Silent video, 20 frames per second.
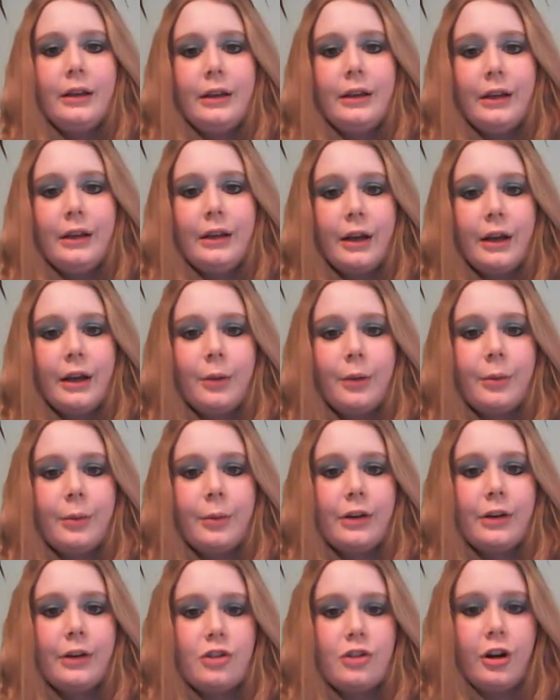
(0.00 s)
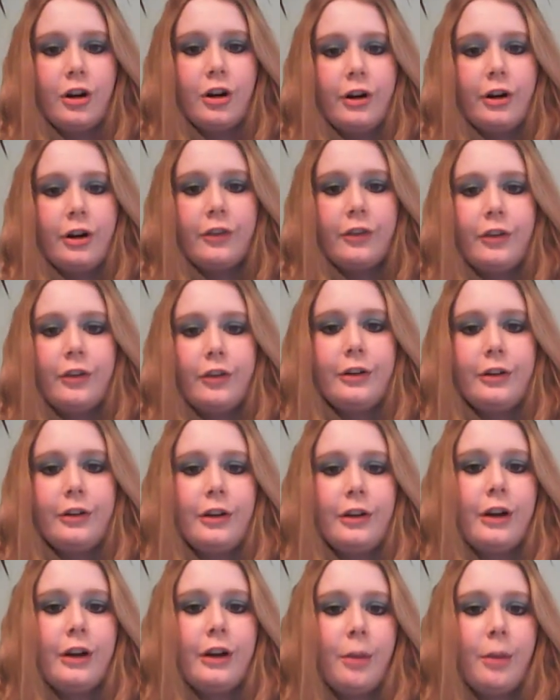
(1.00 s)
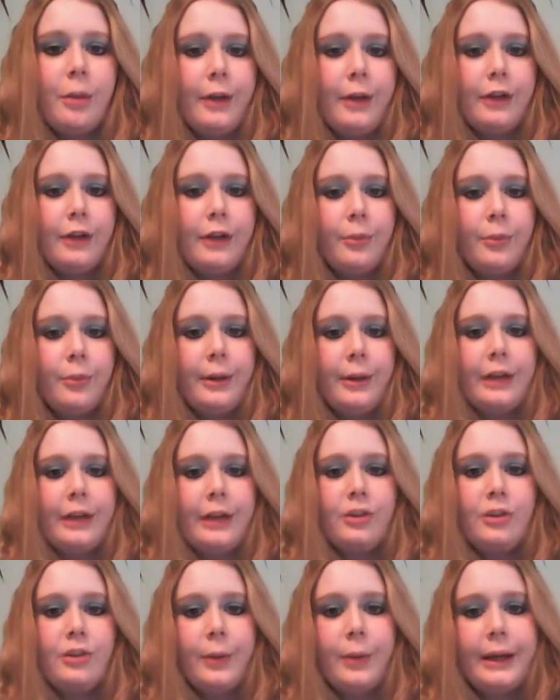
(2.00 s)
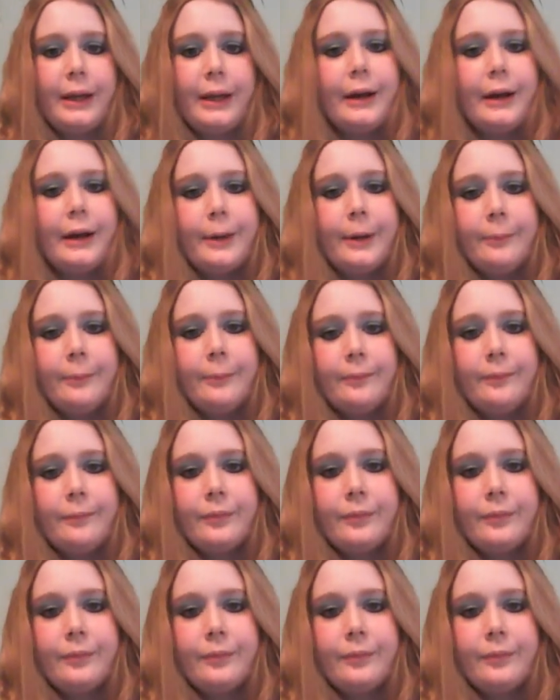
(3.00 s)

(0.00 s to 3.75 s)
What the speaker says: pretty strong, so it took a couple hours for me to actually wake up.